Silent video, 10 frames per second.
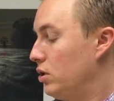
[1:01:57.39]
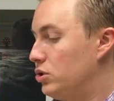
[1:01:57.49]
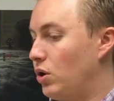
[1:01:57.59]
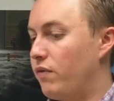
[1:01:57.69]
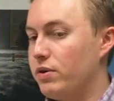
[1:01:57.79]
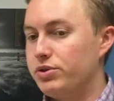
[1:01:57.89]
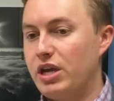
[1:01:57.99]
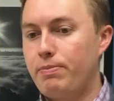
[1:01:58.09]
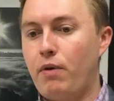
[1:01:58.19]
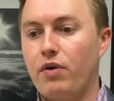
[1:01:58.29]
So if you
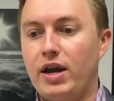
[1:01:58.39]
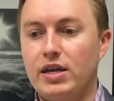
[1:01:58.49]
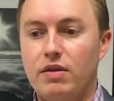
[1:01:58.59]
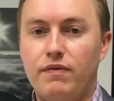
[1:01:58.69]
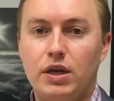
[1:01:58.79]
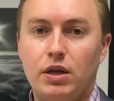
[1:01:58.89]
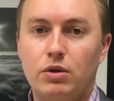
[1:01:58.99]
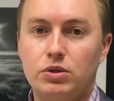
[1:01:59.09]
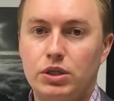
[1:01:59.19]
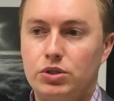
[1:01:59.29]
skip over any of the
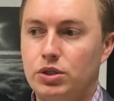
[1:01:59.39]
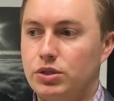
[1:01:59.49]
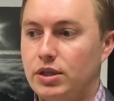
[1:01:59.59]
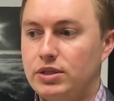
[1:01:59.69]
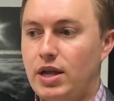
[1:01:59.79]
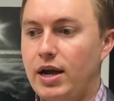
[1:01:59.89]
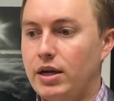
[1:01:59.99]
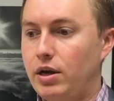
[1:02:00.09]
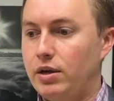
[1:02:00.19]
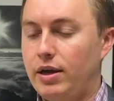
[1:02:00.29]
videos, it's not
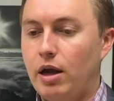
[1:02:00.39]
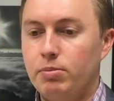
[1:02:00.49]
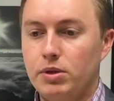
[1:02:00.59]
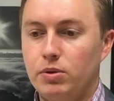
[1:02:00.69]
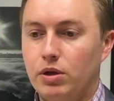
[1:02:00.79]
going to help you.